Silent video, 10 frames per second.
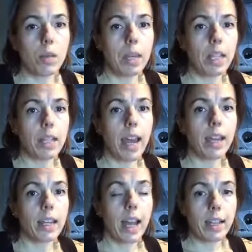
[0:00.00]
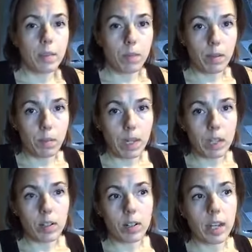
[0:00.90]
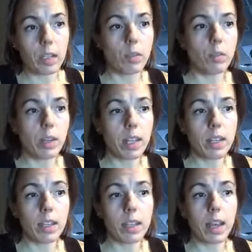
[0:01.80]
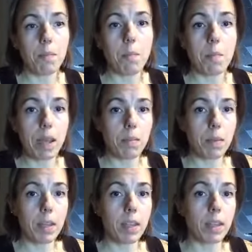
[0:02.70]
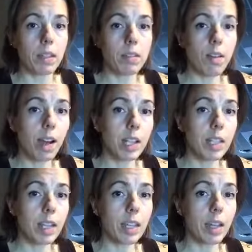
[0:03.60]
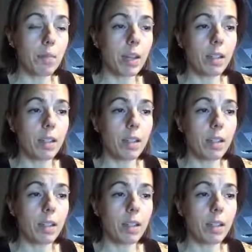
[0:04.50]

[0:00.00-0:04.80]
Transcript: meaning that it hasn't been mixed or diluted with anything that might be toxic, that might